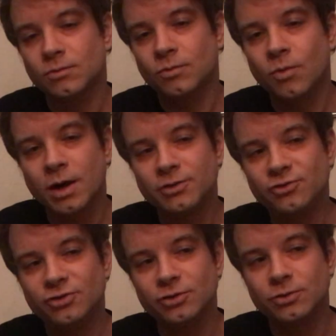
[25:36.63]
what
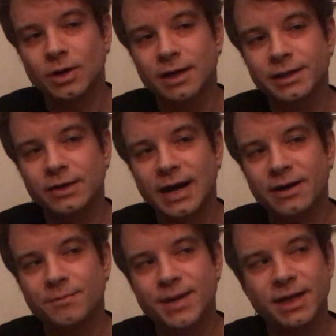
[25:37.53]
to,
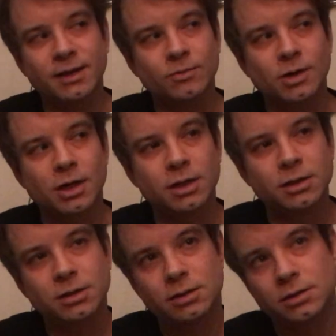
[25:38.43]
how to make it work
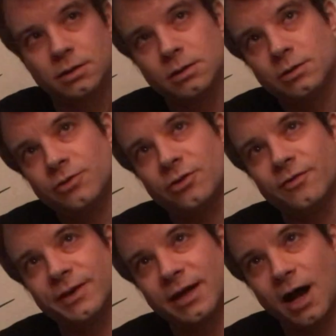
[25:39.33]
sort
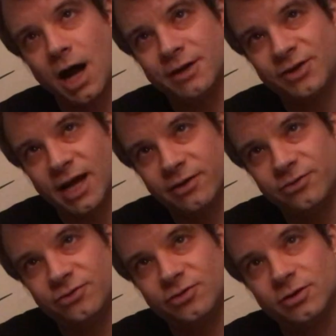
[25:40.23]
of in the context
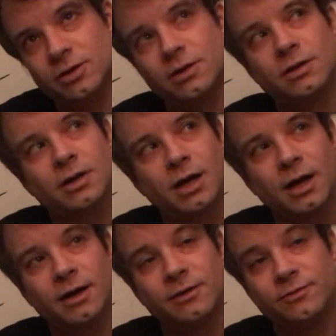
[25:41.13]

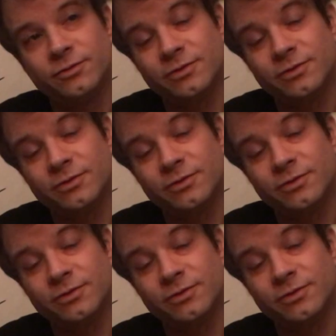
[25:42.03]
of